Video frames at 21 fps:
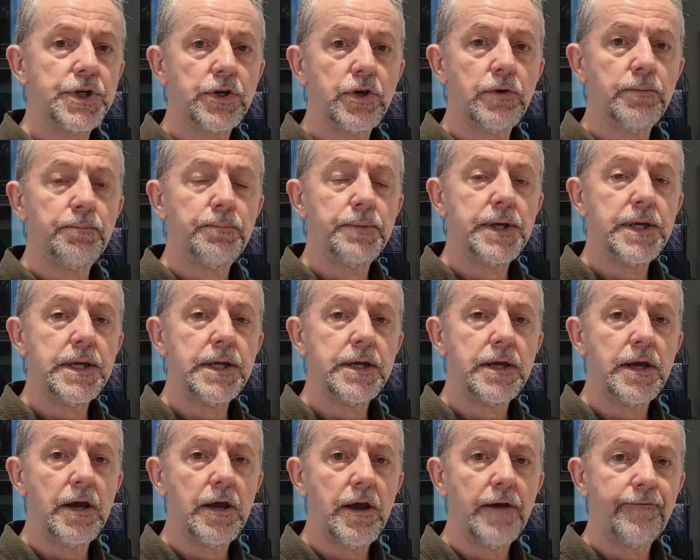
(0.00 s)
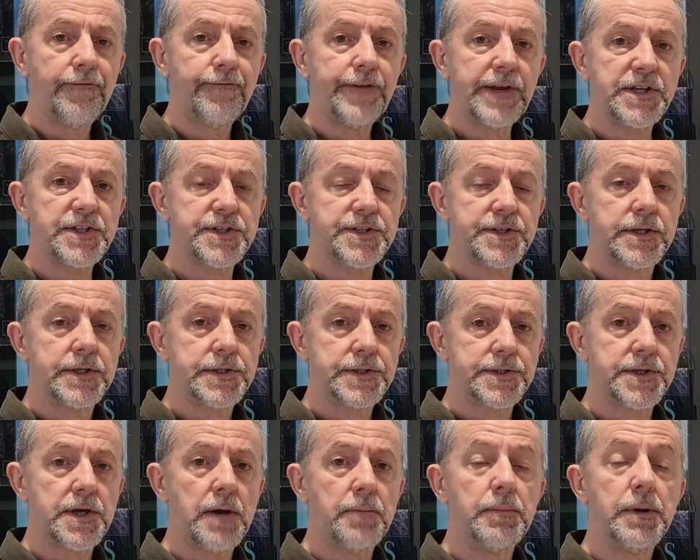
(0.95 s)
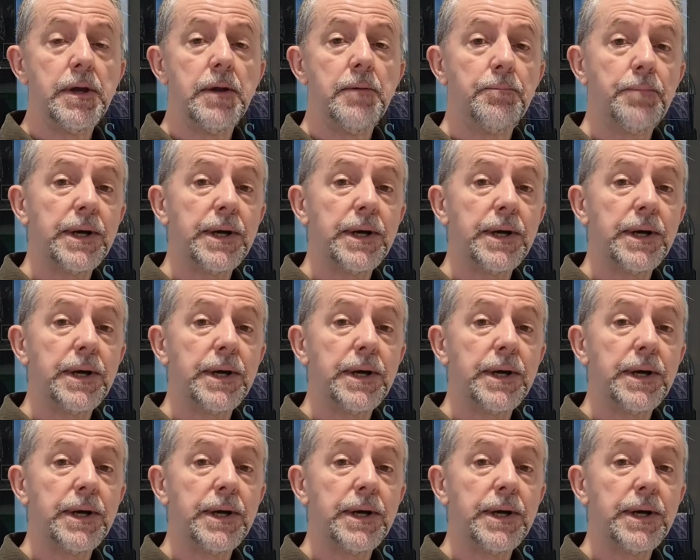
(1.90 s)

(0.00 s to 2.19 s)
it could be a fixed sum,